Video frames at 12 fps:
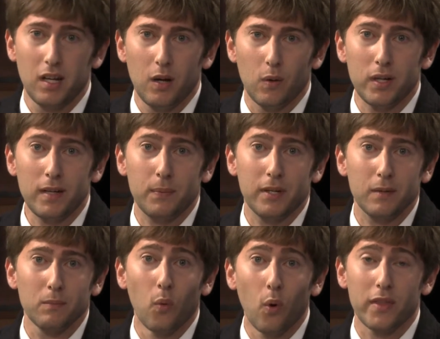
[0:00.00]
Well, he appeared
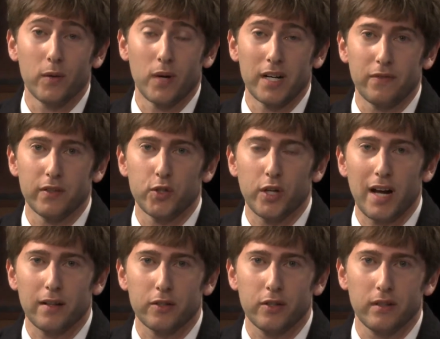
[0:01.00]
more than ready for the
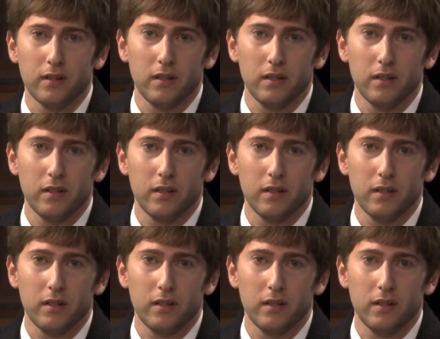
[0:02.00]
challenge.